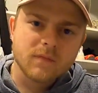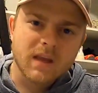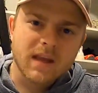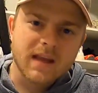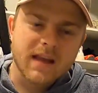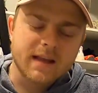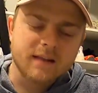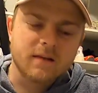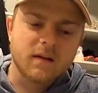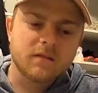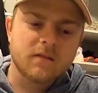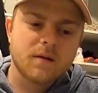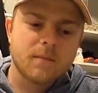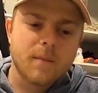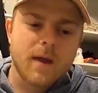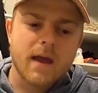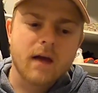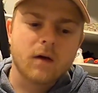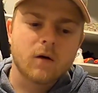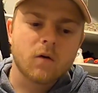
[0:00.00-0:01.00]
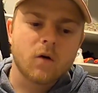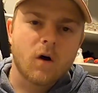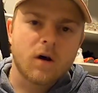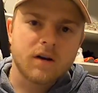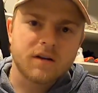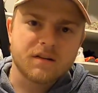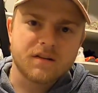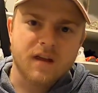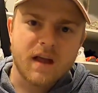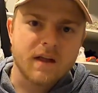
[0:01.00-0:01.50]
it doesn't make a lot
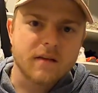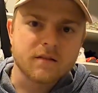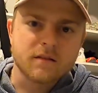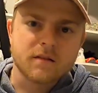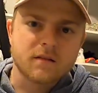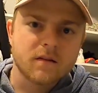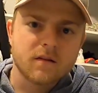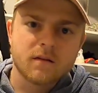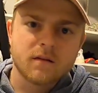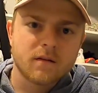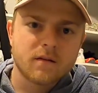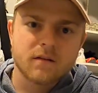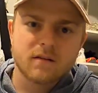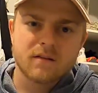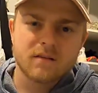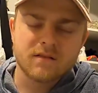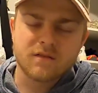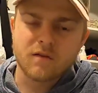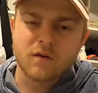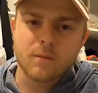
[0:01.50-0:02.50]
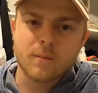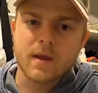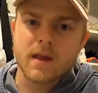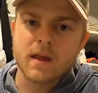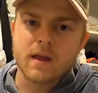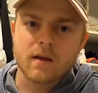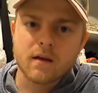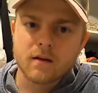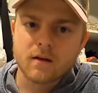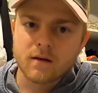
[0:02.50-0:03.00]
of sense for
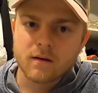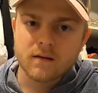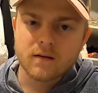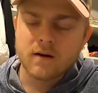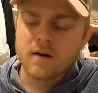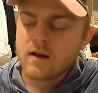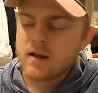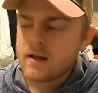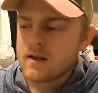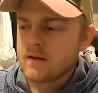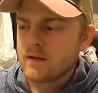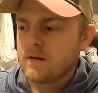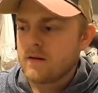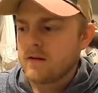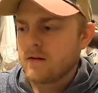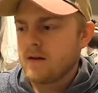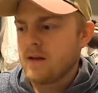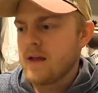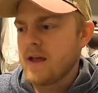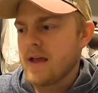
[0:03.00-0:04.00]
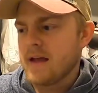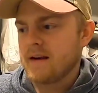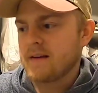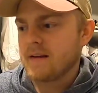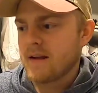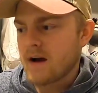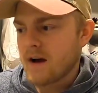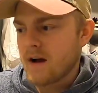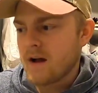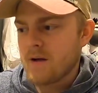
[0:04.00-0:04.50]
me. And
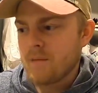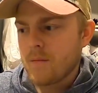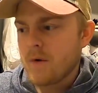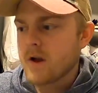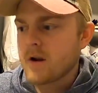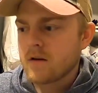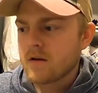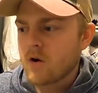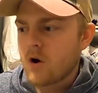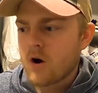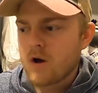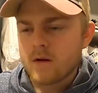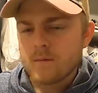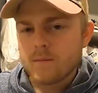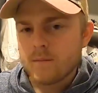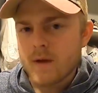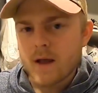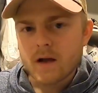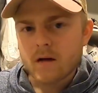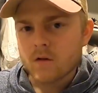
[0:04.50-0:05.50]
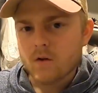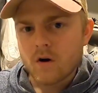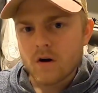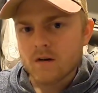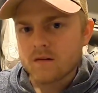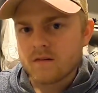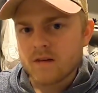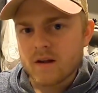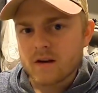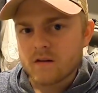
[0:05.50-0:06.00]
it might not make a lot of
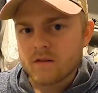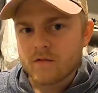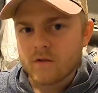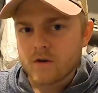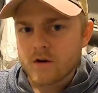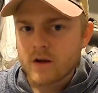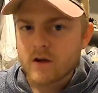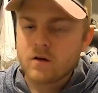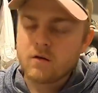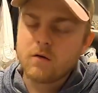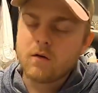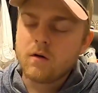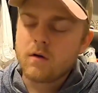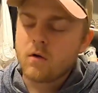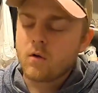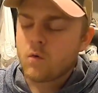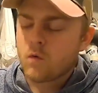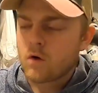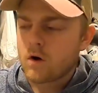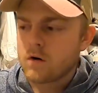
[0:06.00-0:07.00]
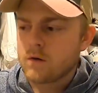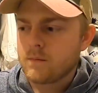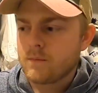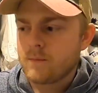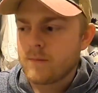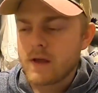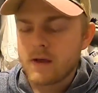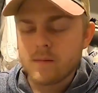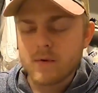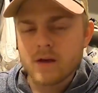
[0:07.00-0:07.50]
sense for you, or
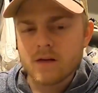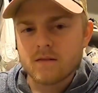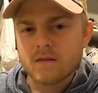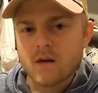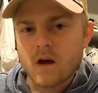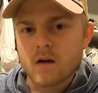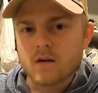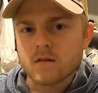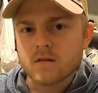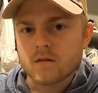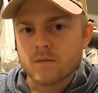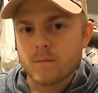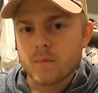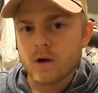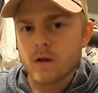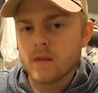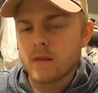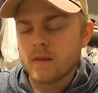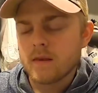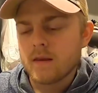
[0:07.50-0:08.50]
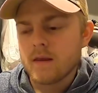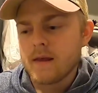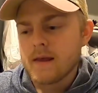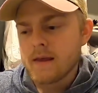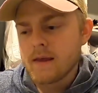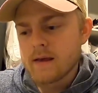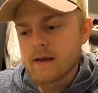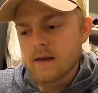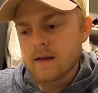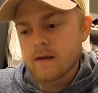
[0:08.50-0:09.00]
maybe it does, but
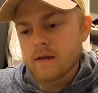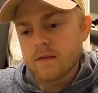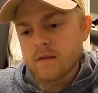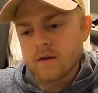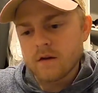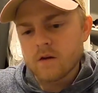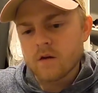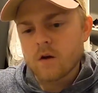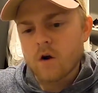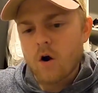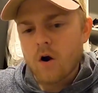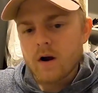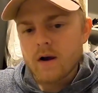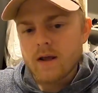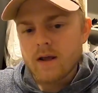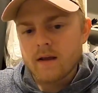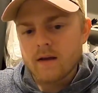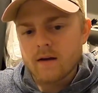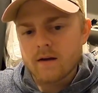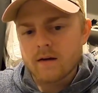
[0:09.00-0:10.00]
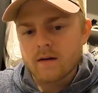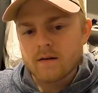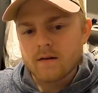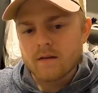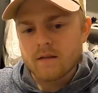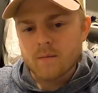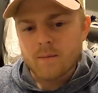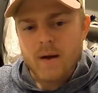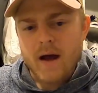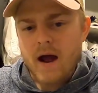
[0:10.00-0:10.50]
the Ducati,
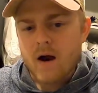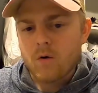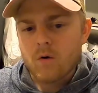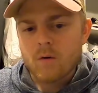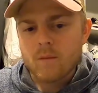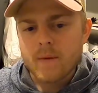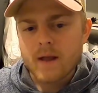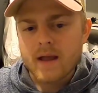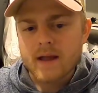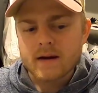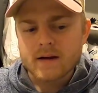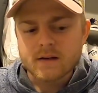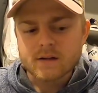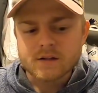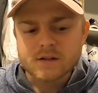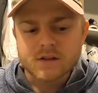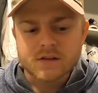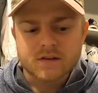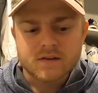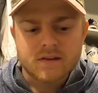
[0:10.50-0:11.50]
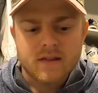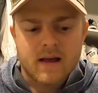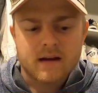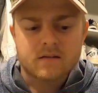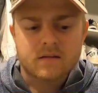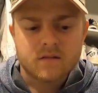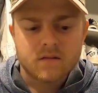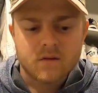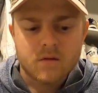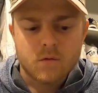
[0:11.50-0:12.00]
the power band is just,
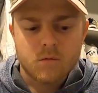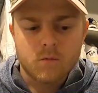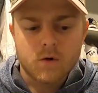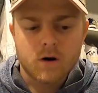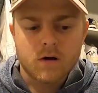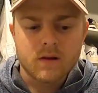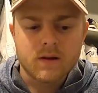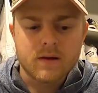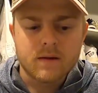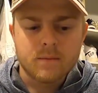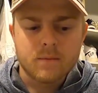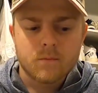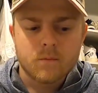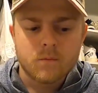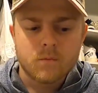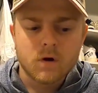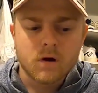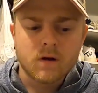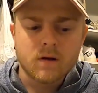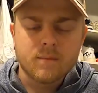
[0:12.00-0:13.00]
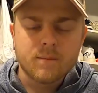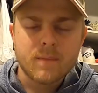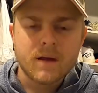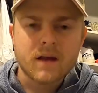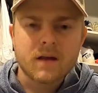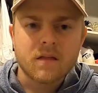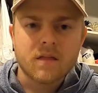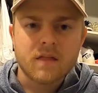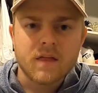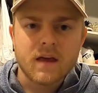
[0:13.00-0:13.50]
that's the really, really
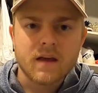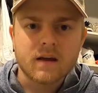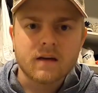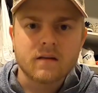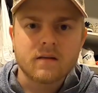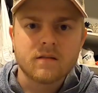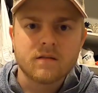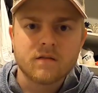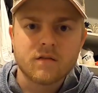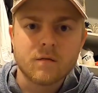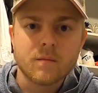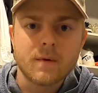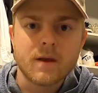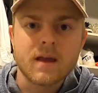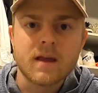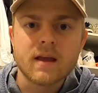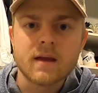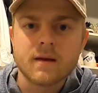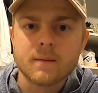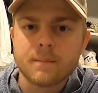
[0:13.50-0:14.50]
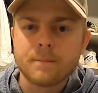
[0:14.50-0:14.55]
big thing for me.